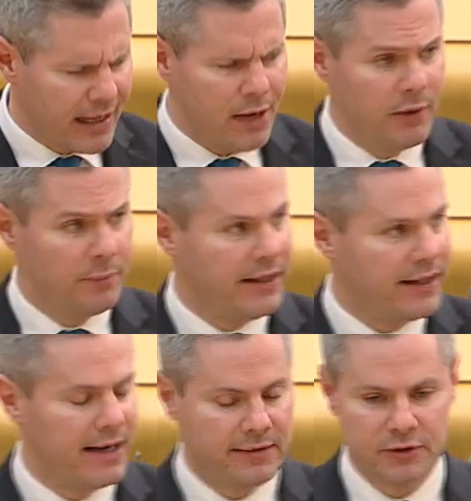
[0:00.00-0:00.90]
That would be
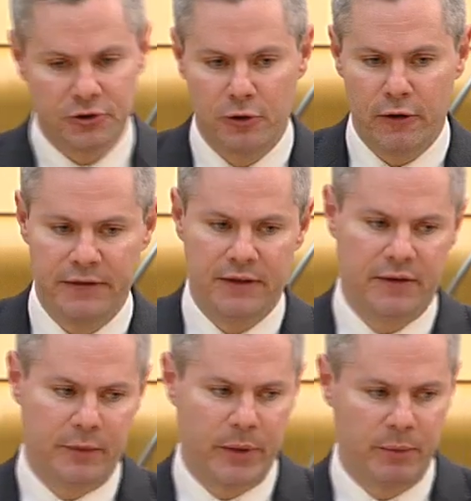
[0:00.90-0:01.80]
catastrophic
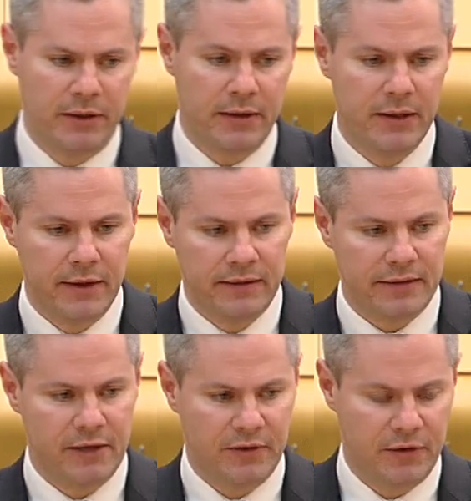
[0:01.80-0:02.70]
to the public
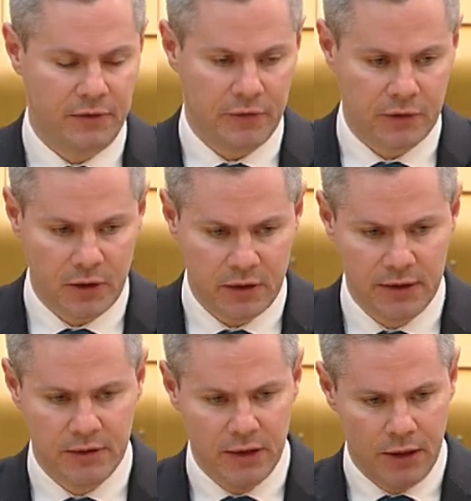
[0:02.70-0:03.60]
services of
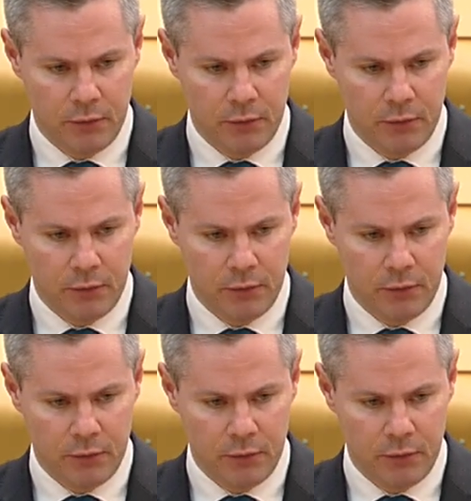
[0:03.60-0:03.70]
Scotland.